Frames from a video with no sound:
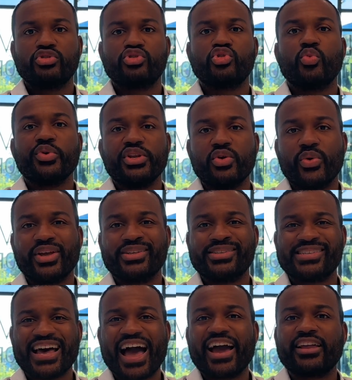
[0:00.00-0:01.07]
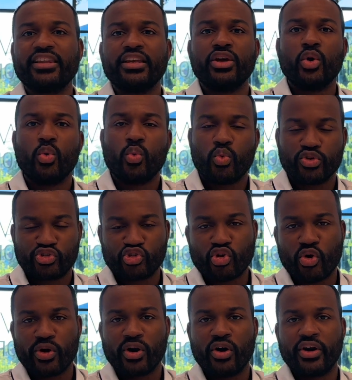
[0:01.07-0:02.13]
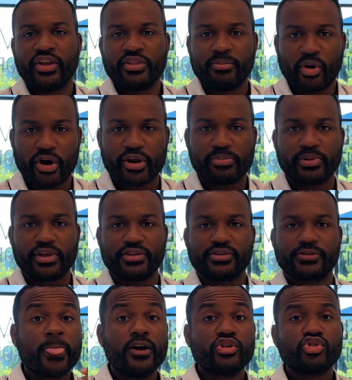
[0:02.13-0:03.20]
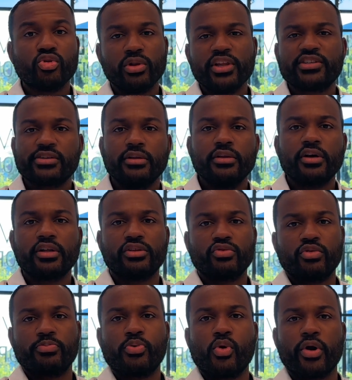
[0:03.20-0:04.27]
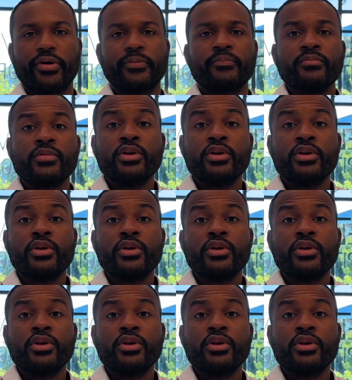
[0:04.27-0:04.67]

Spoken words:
so we know exactly what's going on in the marketplace. So let's look at the report.